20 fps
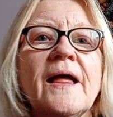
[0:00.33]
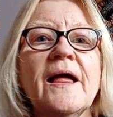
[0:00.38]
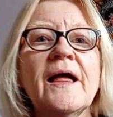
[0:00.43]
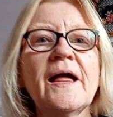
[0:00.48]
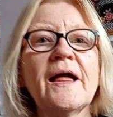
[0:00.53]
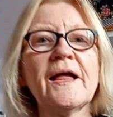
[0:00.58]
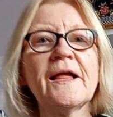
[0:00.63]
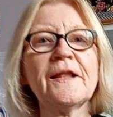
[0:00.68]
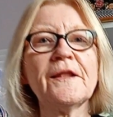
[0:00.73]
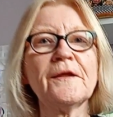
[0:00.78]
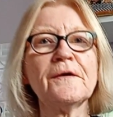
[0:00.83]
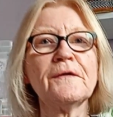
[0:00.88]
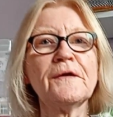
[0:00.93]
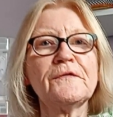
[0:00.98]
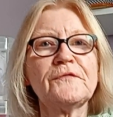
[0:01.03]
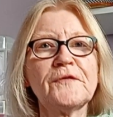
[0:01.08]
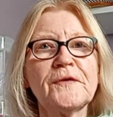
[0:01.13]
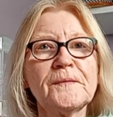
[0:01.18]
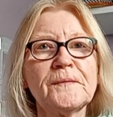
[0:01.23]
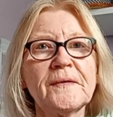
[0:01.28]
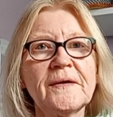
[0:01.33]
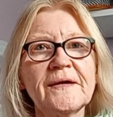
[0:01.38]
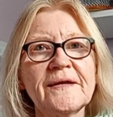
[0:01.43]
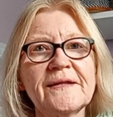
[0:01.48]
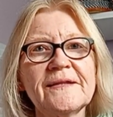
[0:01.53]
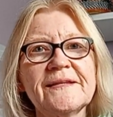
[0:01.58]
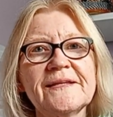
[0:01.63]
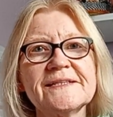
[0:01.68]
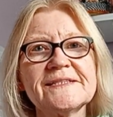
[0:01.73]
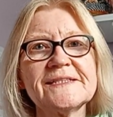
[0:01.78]
Hello
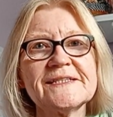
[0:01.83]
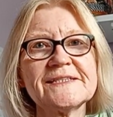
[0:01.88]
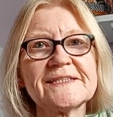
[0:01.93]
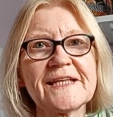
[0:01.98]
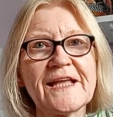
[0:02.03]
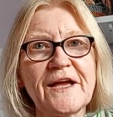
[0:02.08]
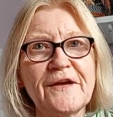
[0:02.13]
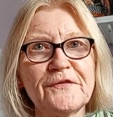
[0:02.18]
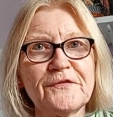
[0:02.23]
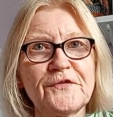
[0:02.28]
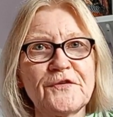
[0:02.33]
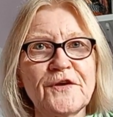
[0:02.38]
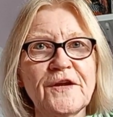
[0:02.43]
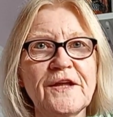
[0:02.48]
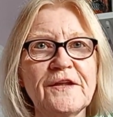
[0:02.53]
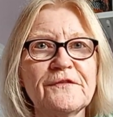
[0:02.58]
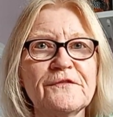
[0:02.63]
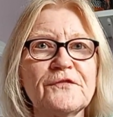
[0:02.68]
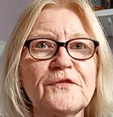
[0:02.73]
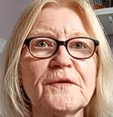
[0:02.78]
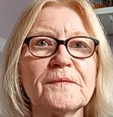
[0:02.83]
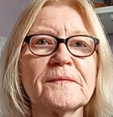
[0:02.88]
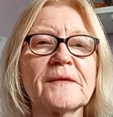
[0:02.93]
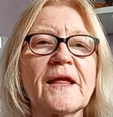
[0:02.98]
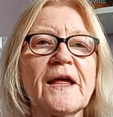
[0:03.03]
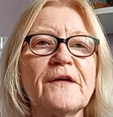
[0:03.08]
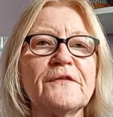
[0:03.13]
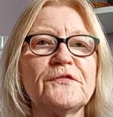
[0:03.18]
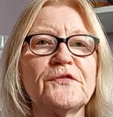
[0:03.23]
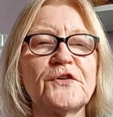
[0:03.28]
everyone, this is Catherine from
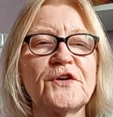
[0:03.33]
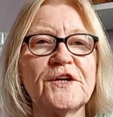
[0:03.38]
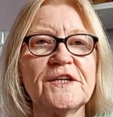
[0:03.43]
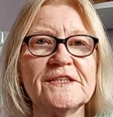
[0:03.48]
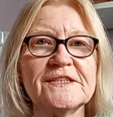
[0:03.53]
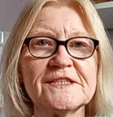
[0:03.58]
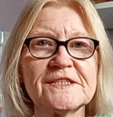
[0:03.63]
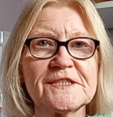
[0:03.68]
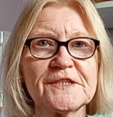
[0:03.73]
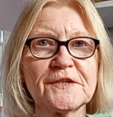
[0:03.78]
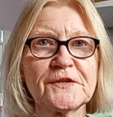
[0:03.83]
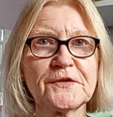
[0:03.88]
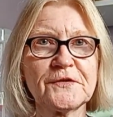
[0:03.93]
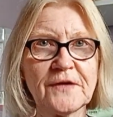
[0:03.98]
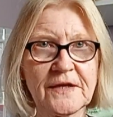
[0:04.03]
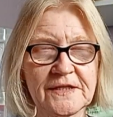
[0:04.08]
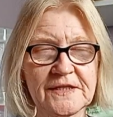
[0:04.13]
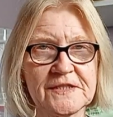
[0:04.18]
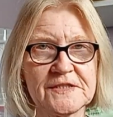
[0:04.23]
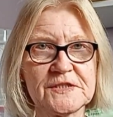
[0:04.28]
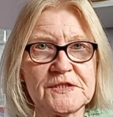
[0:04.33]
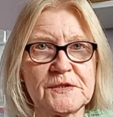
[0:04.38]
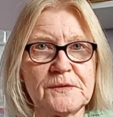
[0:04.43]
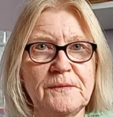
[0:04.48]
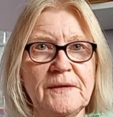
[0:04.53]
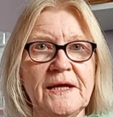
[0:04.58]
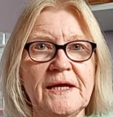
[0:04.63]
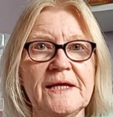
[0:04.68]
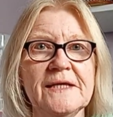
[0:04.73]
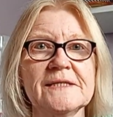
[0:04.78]
Catherine's Granny
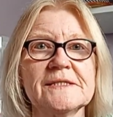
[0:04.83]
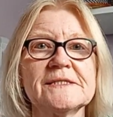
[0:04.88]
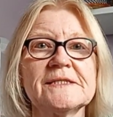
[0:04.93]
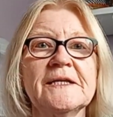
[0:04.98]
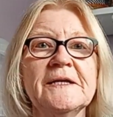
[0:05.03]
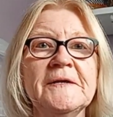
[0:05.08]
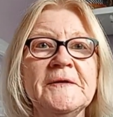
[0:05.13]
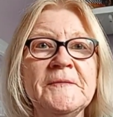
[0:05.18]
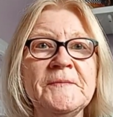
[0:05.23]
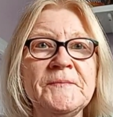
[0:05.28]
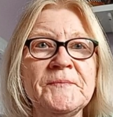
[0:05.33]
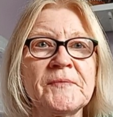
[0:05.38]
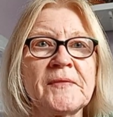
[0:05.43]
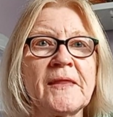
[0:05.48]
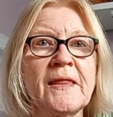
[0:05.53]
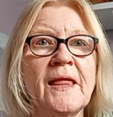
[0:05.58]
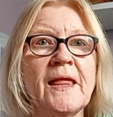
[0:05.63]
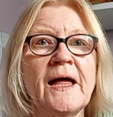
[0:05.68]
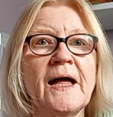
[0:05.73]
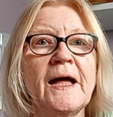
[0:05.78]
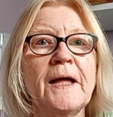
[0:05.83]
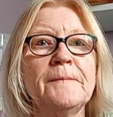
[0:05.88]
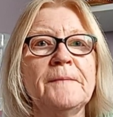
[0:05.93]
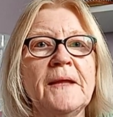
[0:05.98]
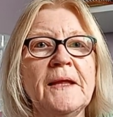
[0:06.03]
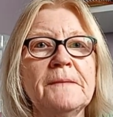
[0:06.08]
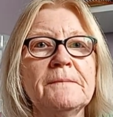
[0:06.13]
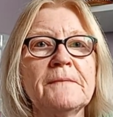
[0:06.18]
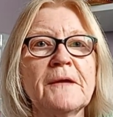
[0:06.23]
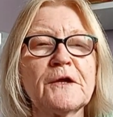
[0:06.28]
Squares. I'm
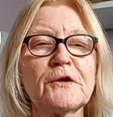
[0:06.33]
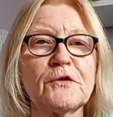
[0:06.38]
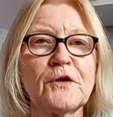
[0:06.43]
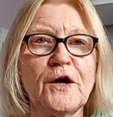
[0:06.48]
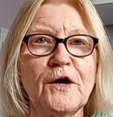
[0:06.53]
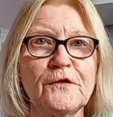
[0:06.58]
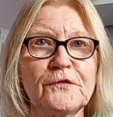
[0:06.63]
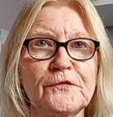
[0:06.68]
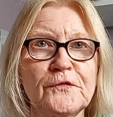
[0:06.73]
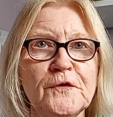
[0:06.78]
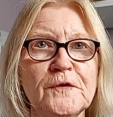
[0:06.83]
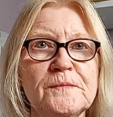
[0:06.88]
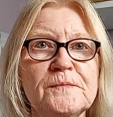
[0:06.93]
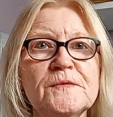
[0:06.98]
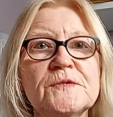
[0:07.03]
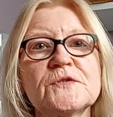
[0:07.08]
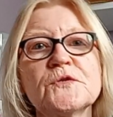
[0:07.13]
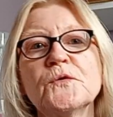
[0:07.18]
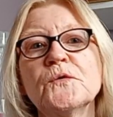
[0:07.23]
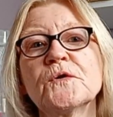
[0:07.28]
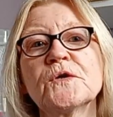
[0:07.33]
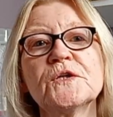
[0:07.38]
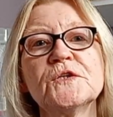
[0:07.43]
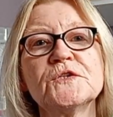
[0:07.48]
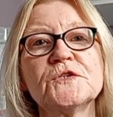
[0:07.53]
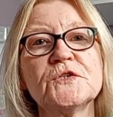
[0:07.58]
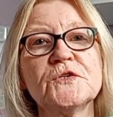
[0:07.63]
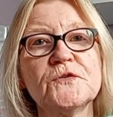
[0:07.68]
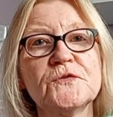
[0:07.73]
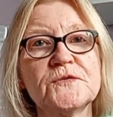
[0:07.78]
in my craft room talking
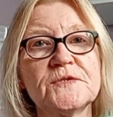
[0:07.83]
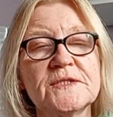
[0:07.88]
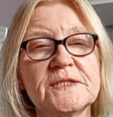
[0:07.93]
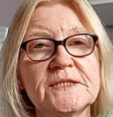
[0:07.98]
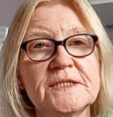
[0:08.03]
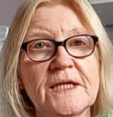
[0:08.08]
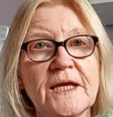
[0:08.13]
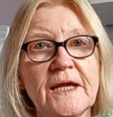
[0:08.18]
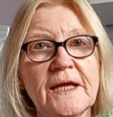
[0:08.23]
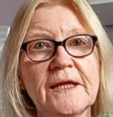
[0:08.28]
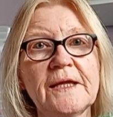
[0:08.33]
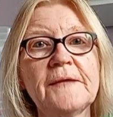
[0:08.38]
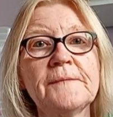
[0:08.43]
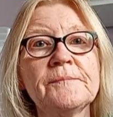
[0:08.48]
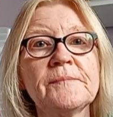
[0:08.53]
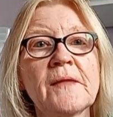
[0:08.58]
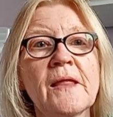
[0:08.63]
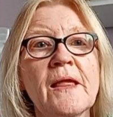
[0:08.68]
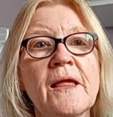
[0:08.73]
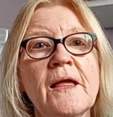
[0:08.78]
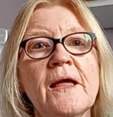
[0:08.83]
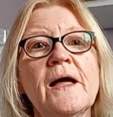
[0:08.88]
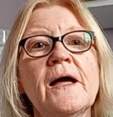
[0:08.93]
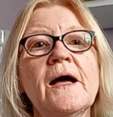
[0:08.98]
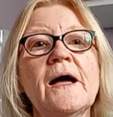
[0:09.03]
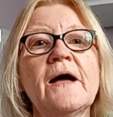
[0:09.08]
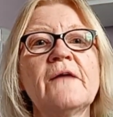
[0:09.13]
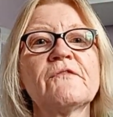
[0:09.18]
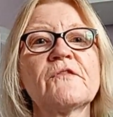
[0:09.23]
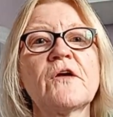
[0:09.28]
to you today.
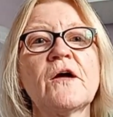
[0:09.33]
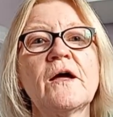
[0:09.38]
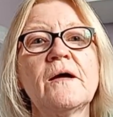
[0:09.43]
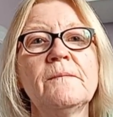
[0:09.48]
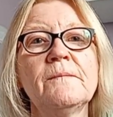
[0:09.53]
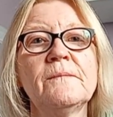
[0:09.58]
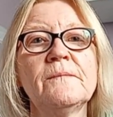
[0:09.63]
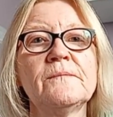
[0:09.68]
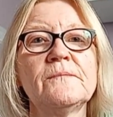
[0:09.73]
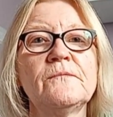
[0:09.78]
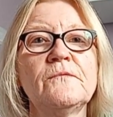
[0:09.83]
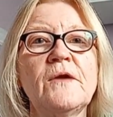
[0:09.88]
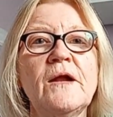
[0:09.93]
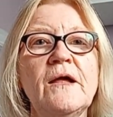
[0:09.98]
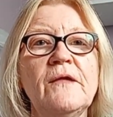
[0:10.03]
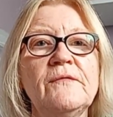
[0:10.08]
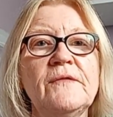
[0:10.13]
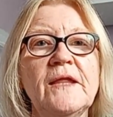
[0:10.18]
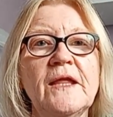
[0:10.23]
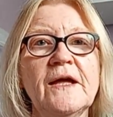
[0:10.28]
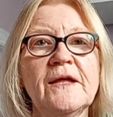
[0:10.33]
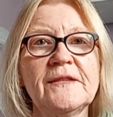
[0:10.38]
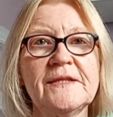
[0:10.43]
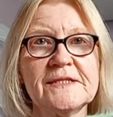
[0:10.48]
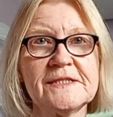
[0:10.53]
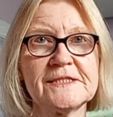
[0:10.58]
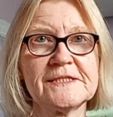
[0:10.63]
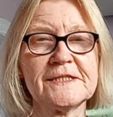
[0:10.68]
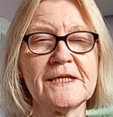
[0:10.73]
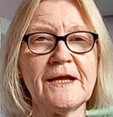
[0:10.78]
I've come round the other
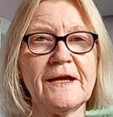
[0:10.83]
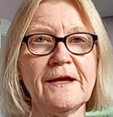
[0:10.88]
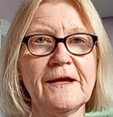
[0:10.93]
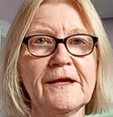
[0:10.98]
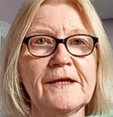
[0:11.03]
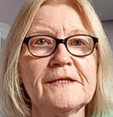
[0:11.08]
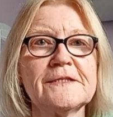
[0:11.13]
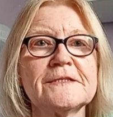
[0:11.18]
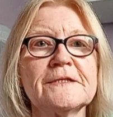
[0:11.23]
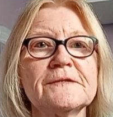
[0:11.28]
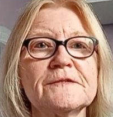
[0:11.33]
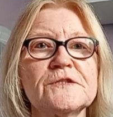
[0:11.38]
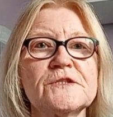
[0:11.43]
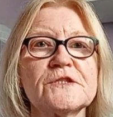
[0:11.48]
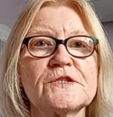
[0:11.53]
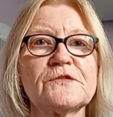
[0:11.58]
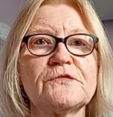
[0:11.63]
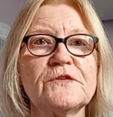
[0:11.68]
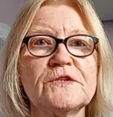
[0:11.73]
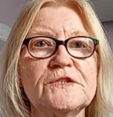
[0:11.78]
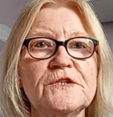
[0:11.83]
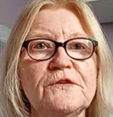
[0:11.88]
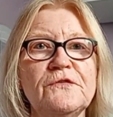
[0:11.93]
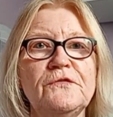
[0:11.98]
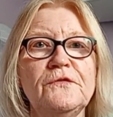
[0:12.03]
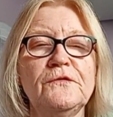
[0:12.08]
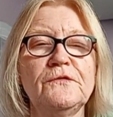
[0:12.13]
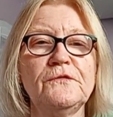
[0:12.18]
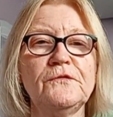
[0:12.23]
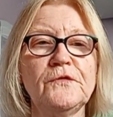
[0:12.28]
side just for a
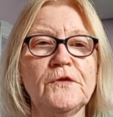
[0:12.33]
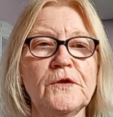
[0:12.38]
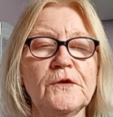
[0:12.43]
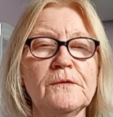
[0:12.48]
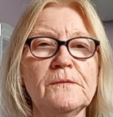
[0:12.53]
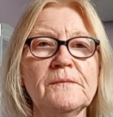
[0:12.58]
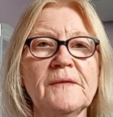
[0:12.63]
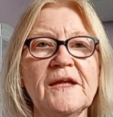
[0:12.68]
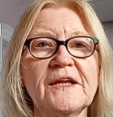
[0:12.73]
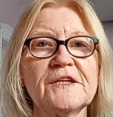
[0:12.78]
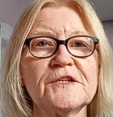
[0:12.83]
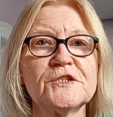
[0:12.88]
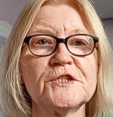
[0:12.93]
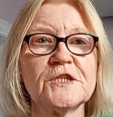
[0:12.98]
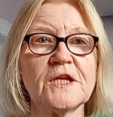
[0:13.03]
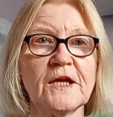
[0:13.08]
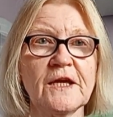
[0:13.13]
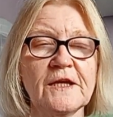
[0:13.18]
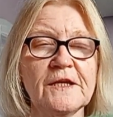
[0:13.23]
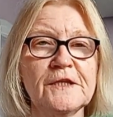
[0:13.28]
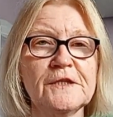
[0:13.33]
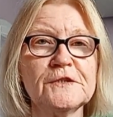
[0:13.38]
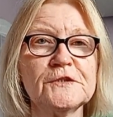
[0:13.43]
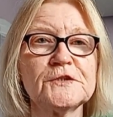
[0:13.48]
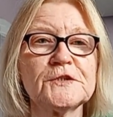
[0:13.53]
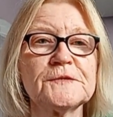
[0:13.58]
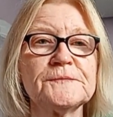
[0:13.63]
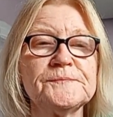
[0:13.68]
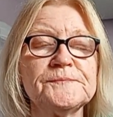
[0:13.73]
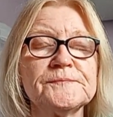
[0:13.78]
different view, make a
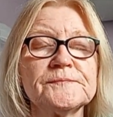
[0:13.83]
change.